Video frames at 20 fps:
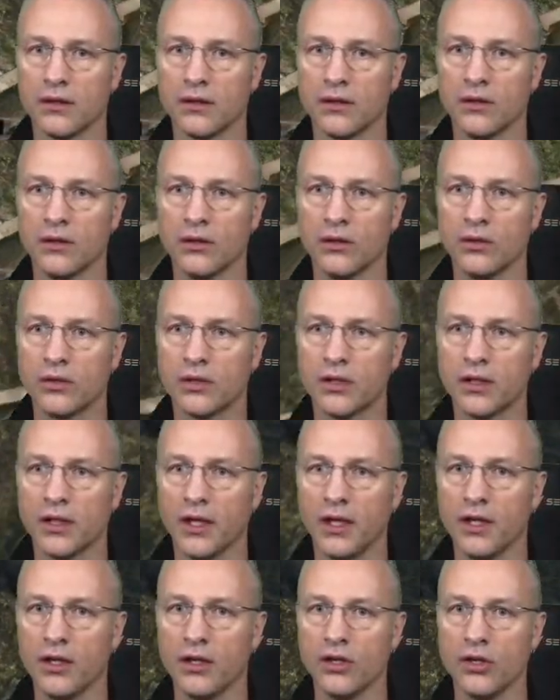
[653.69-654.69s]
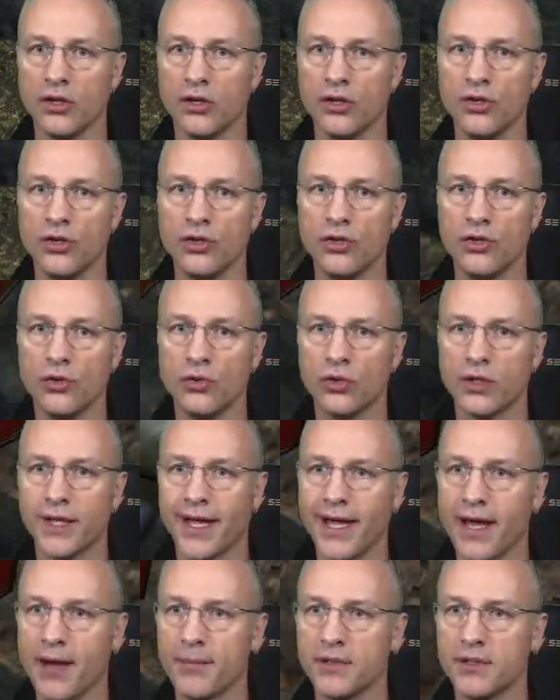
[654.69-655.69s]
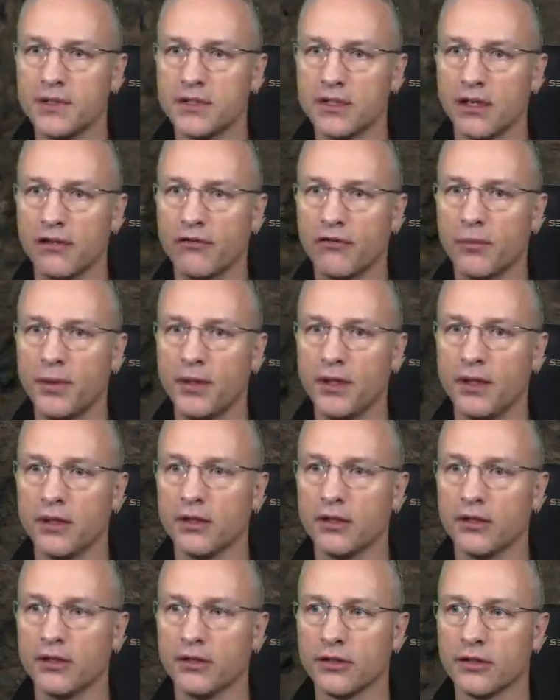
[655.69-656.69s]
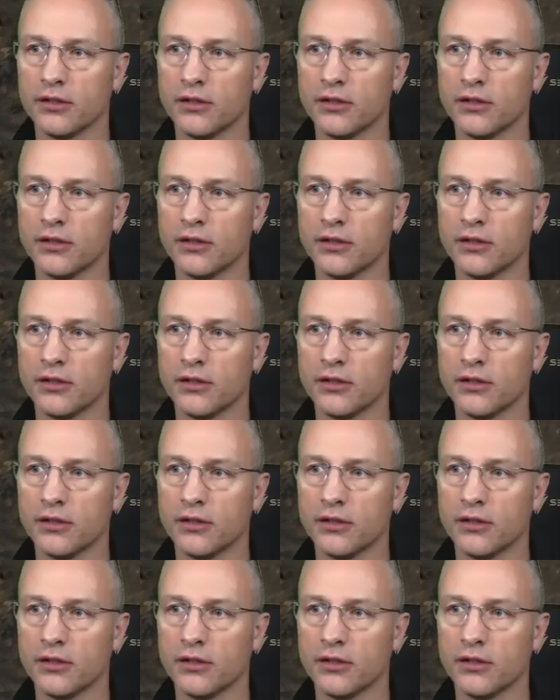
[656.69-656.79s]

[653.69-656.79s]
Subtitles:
Okay, no cabins have appeared.